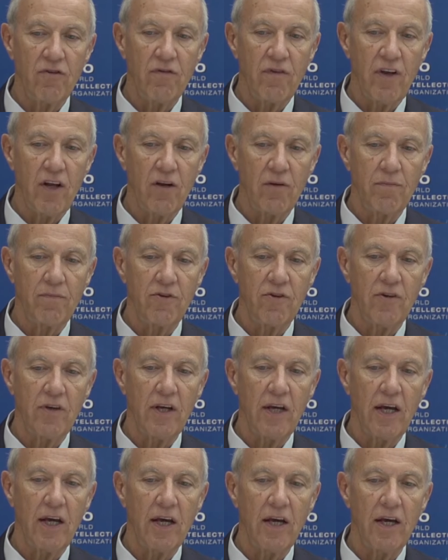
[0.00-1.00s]
developed
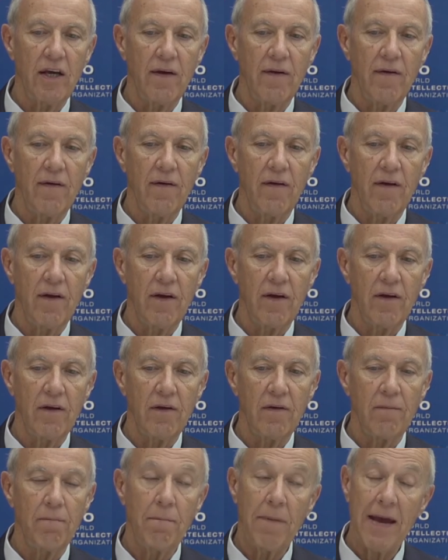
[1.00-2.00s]

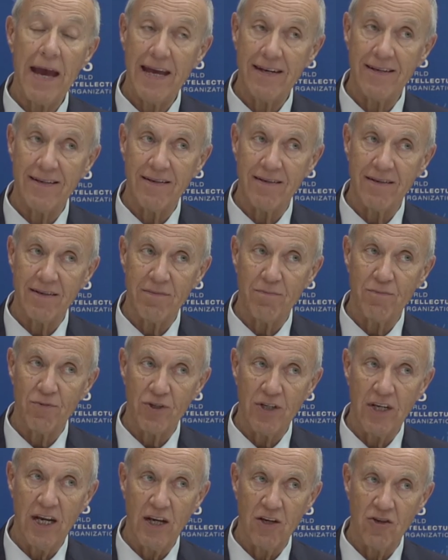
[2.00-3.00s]
patent
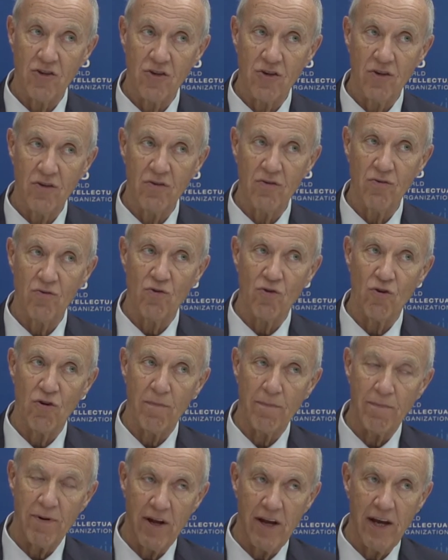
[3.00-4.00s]
protection or
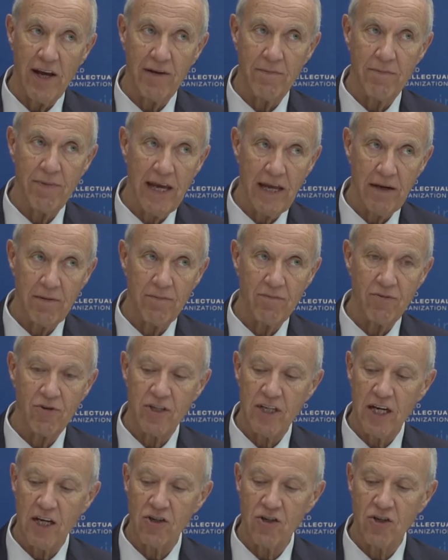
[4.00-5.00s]
applied patent
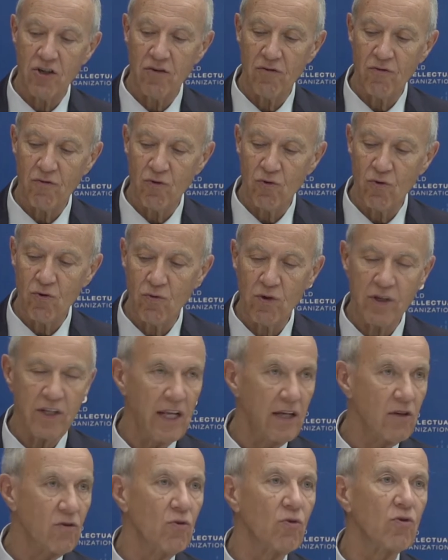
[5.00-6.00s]
protection for what
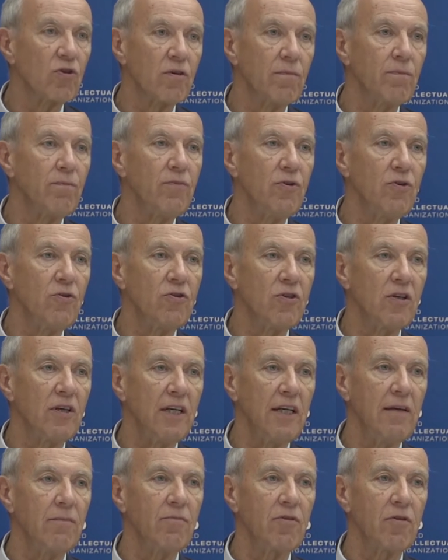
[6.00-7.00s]
they call
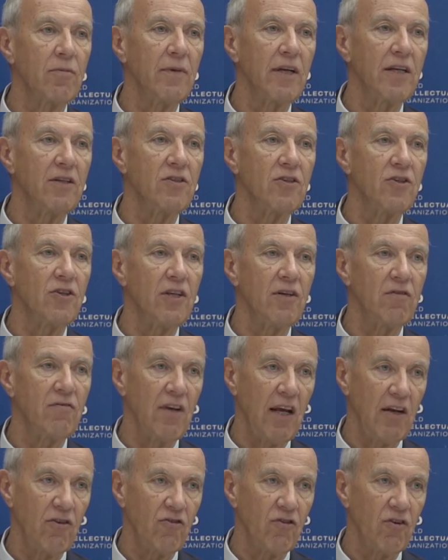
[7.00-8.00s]
computer-implemented
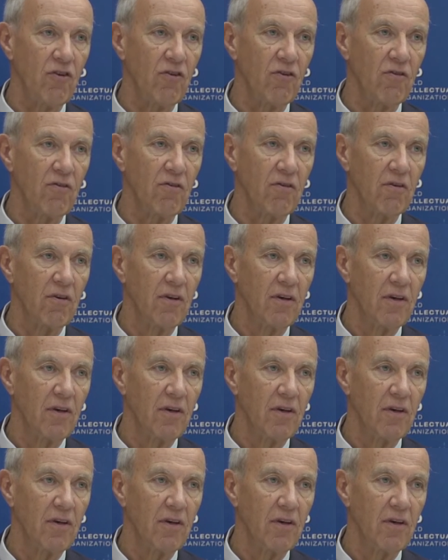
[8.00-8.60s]
inventions.